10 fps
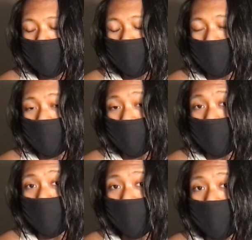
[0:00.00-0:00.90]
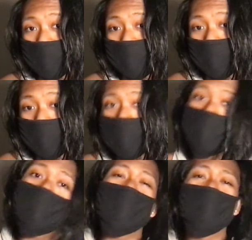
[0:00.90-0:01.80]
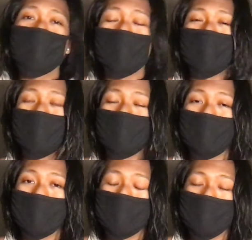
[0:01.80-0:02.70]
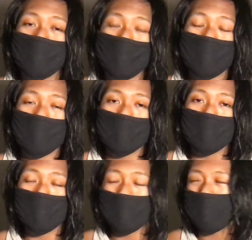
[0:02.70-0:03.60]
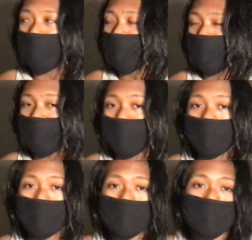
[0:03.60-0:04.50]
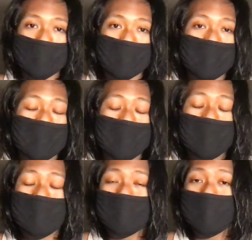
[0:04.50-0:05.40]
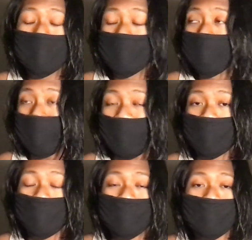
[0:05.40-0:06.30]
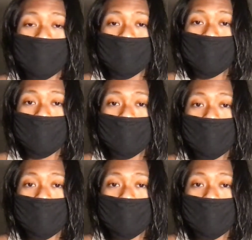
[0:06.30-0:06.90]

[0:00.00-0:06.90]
seem like they're all there. Maybe their mind is drifting. Maybe they're thinking about something outrageous.